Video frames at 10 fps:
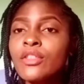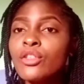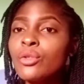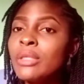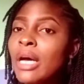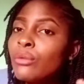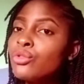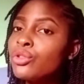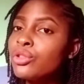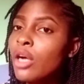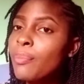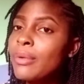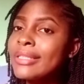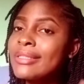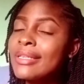you now drop
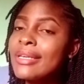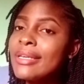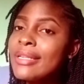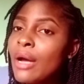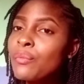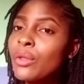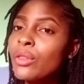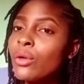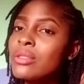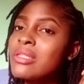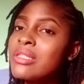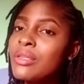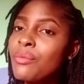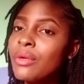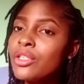it either with your
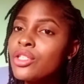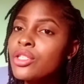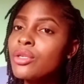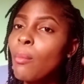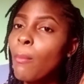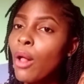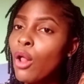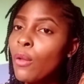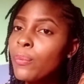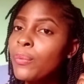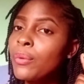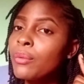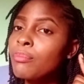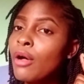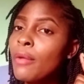syringe bulb
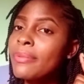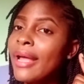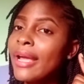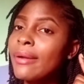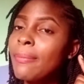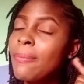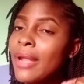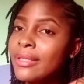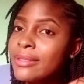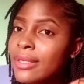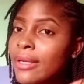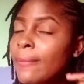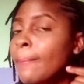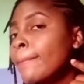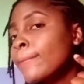like plastic.
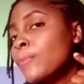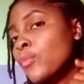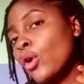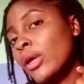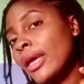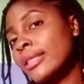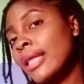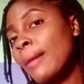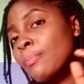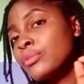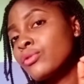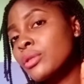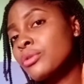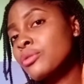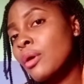Okay, that
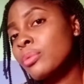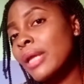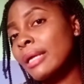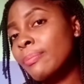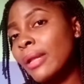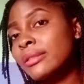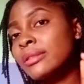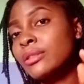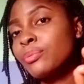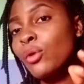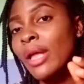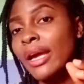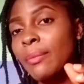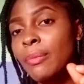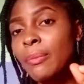syringe bulb like plastic is more like
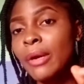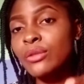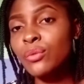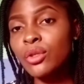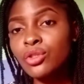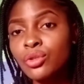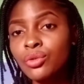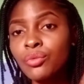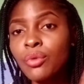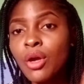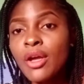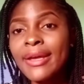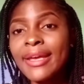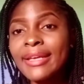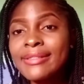a pipette. Once you
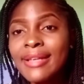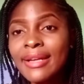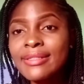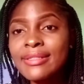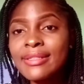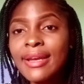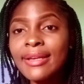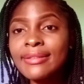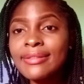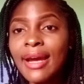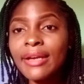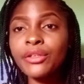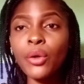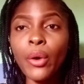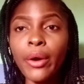insert it inside
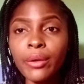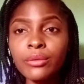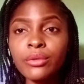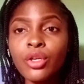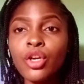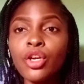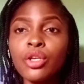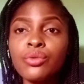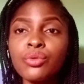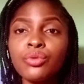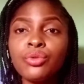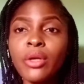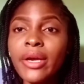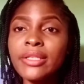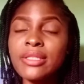the oil, it will
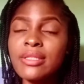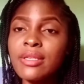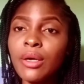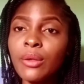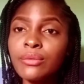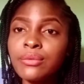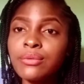draw it itself,